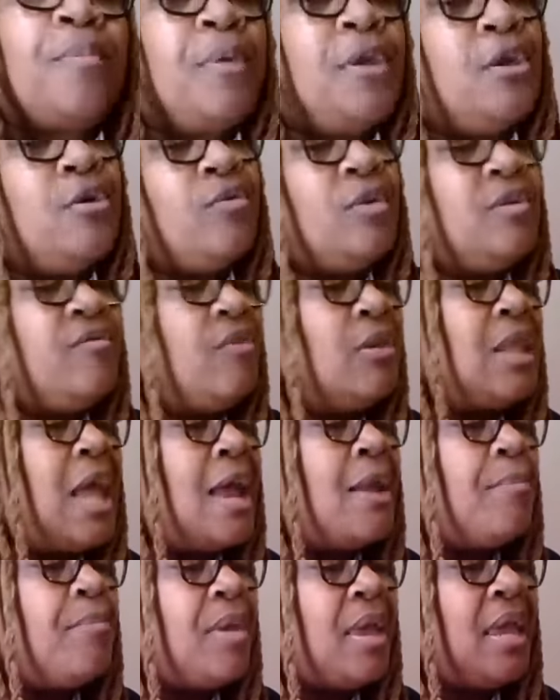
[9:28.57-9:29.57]
period, a
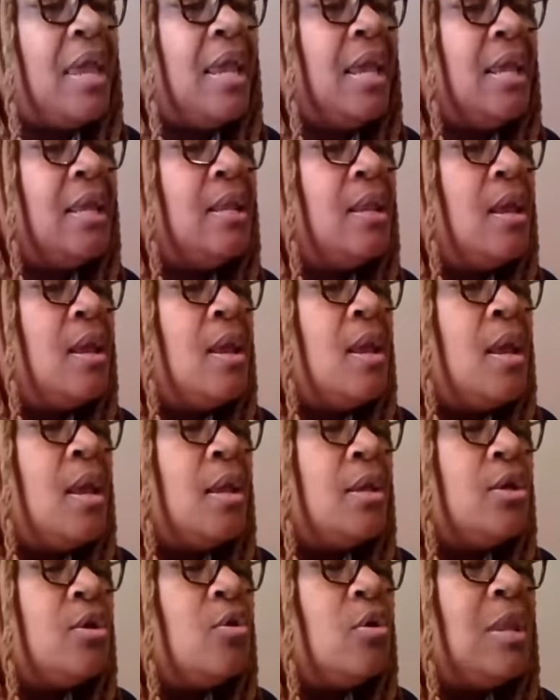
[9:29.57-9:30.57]
lot of pain,
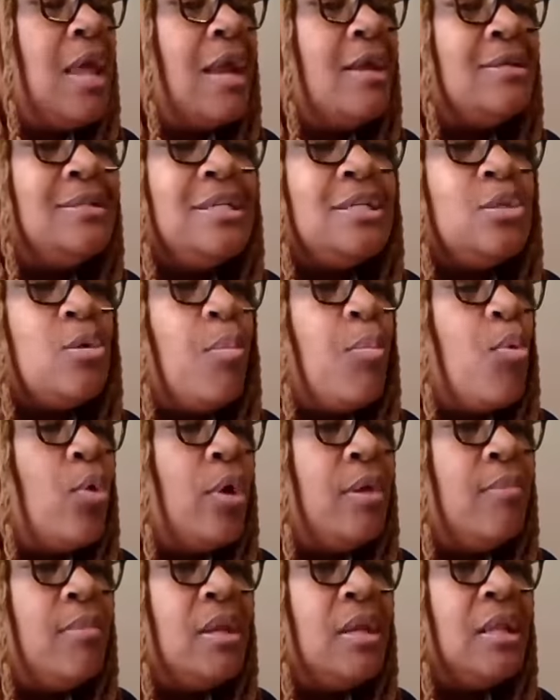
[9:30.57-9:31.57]
you know, a lot of
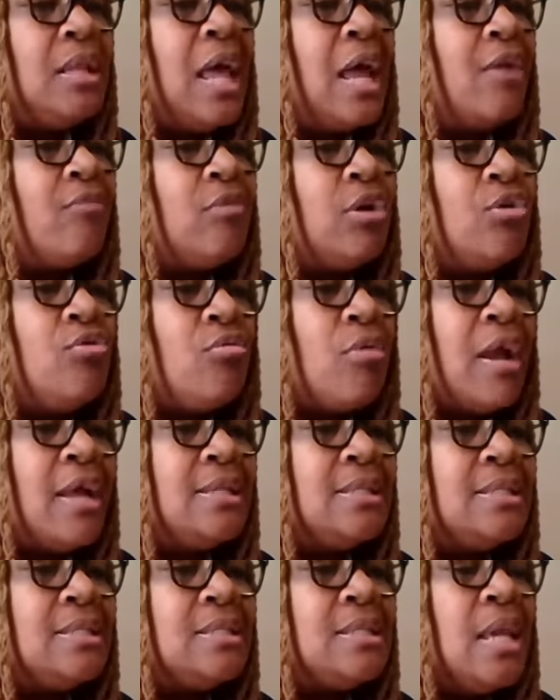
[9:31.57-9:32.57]
disappointment, a lot of
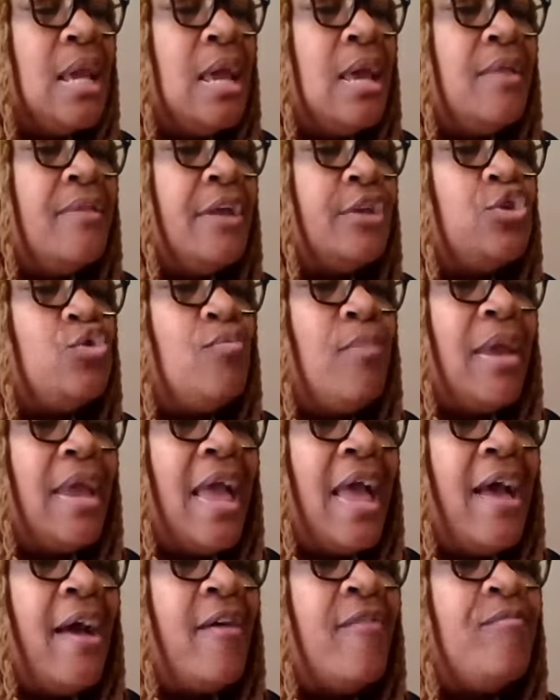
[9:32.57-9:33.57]
regrets that you may
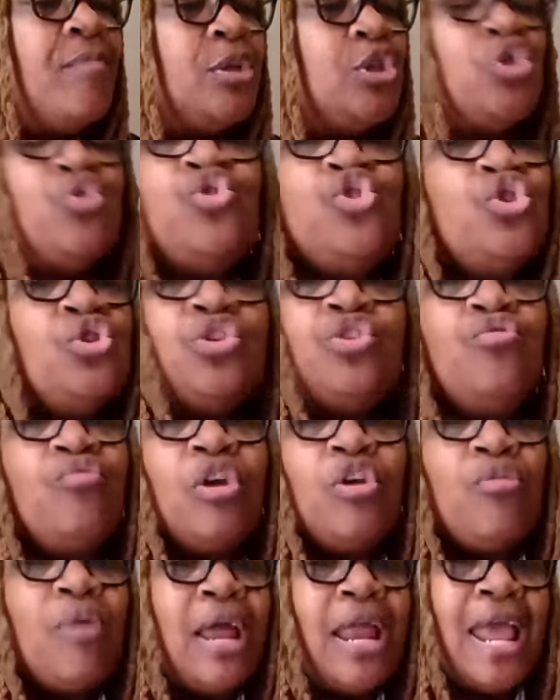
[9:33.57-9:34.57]
have, but you shouldn't
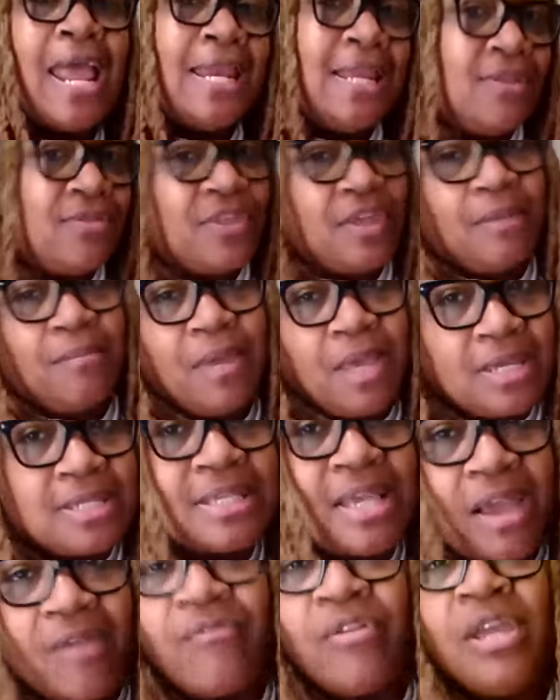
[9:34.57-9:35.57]
regret anything because
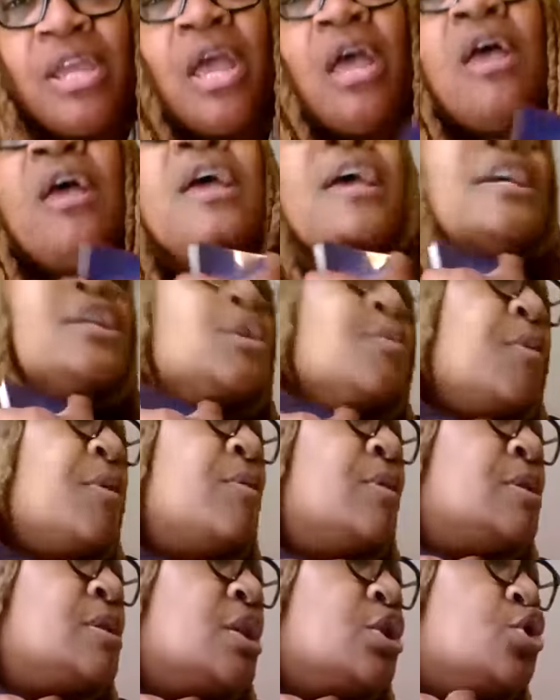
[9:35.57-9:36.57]
every
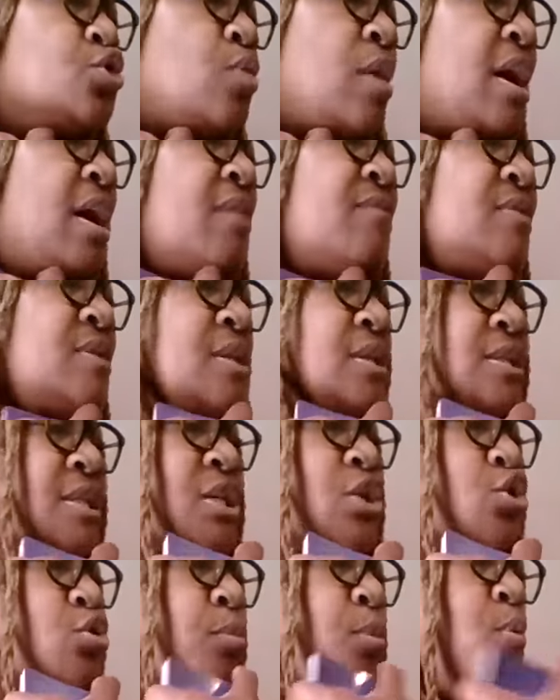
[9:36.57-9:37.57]
experience that you have is a
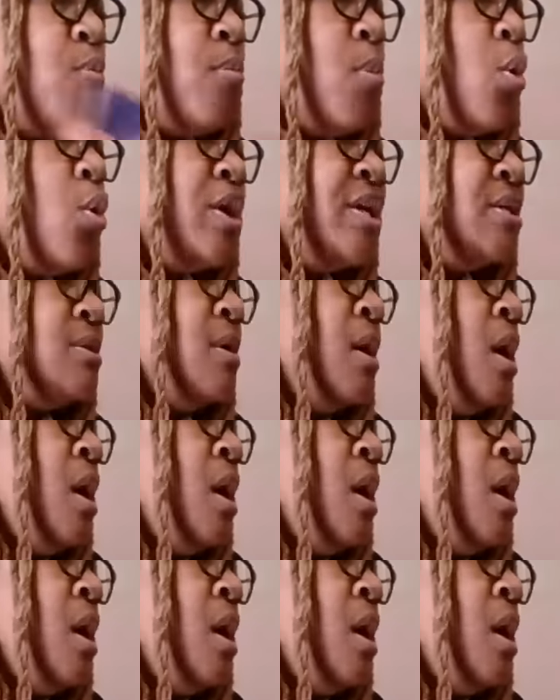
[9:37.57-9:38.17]
teachable mo